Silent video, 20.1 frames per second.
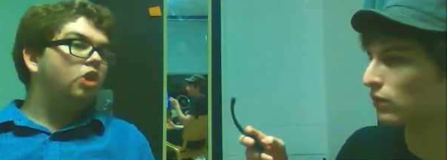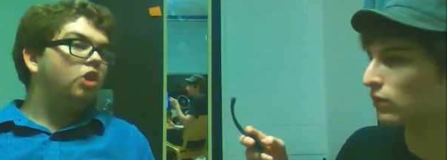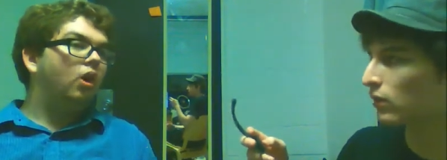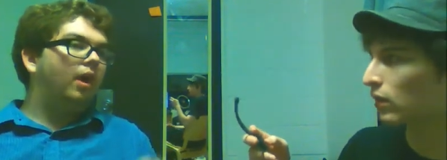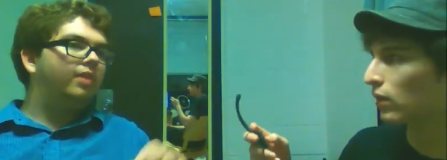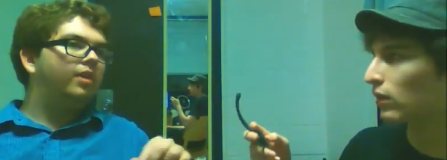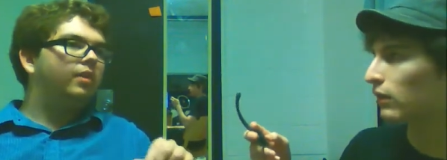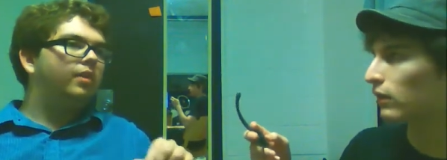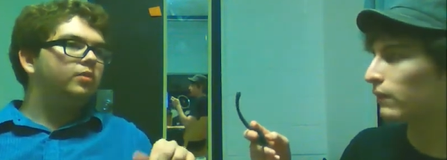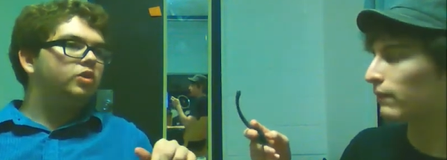Speaker 1: no,
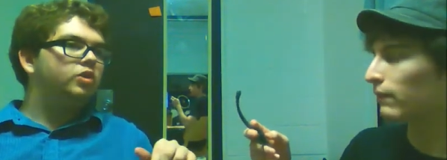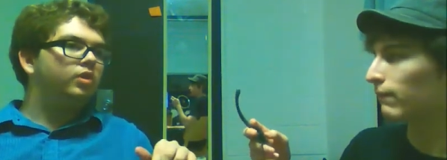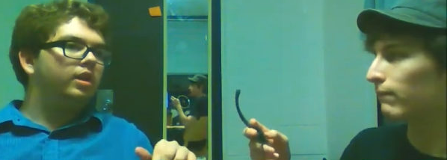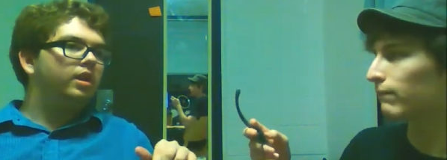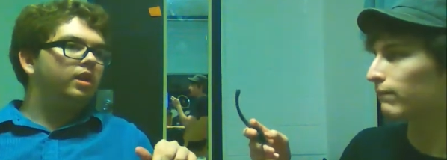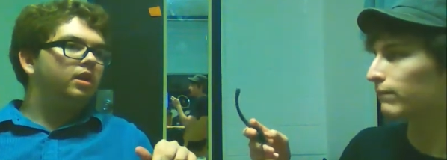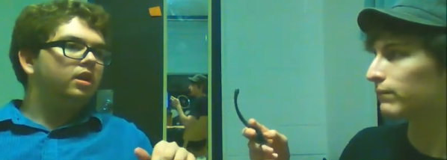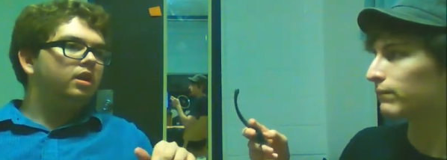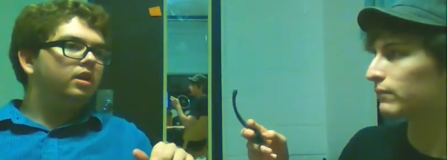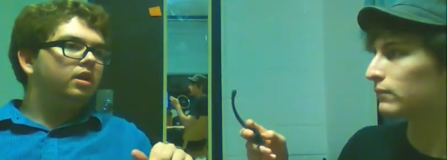I think it was
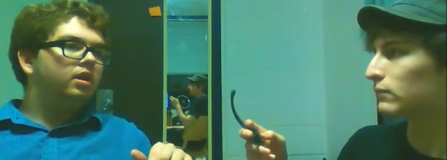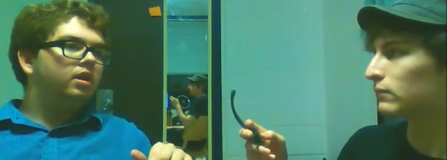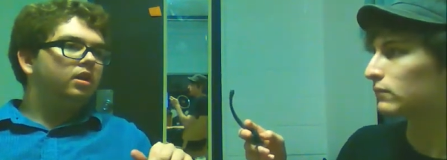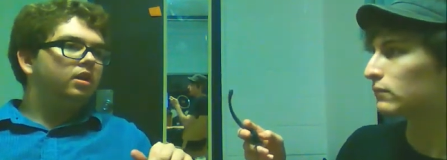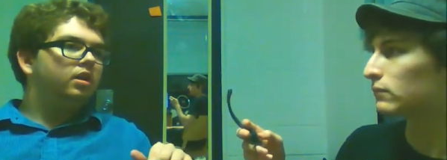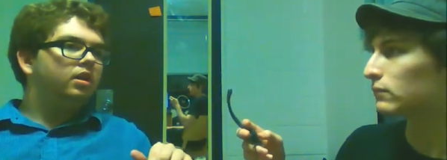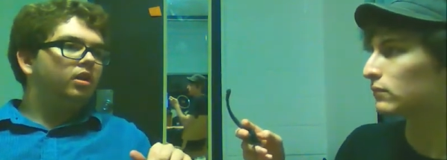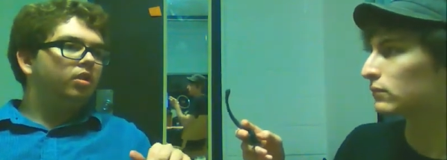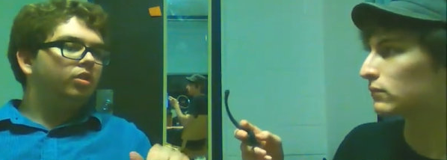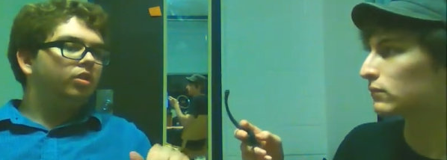only
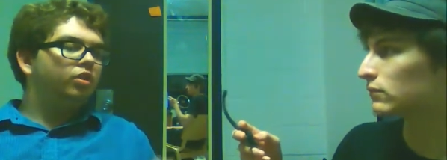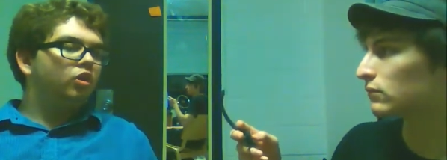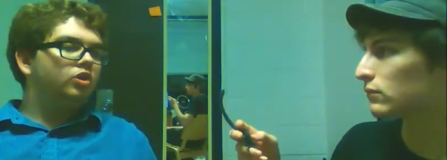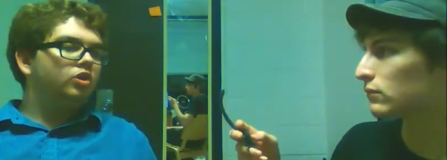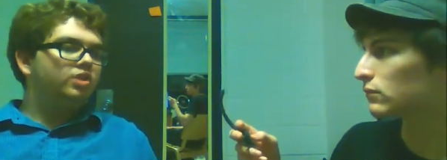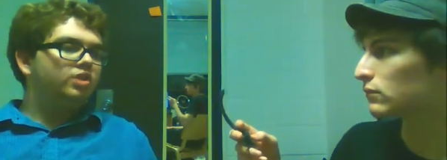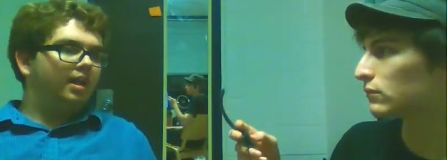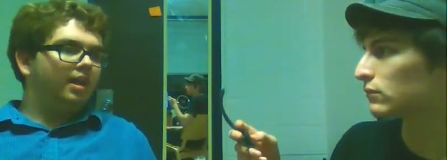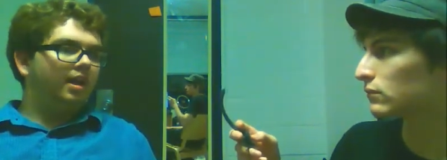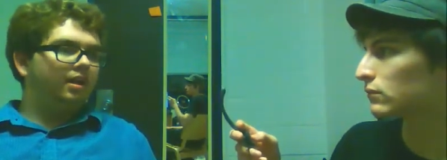
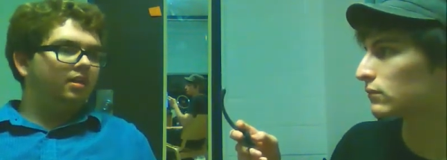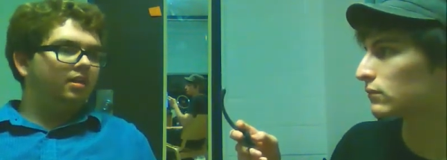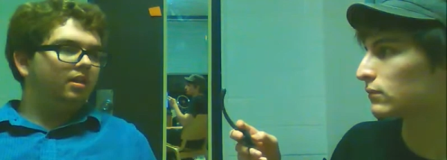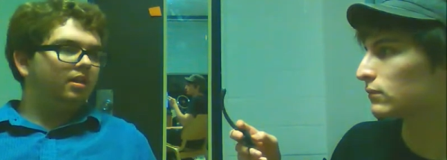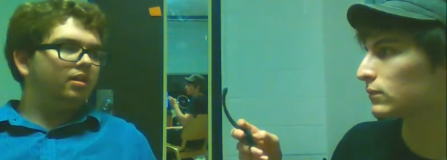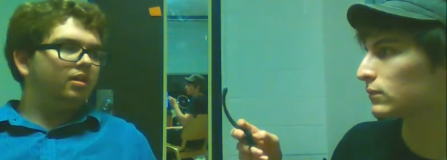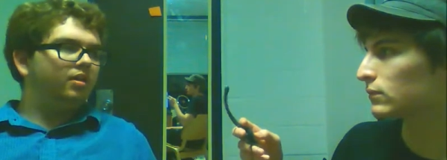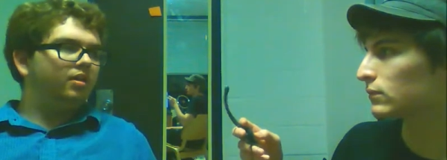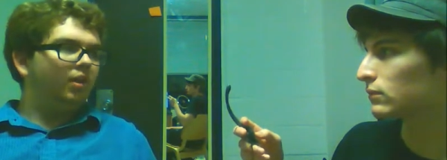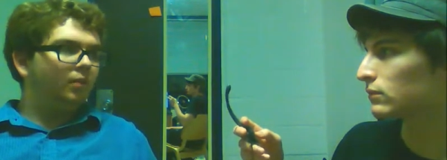Thursday night
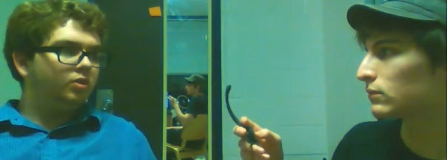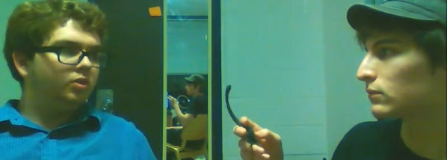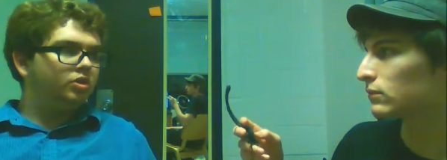that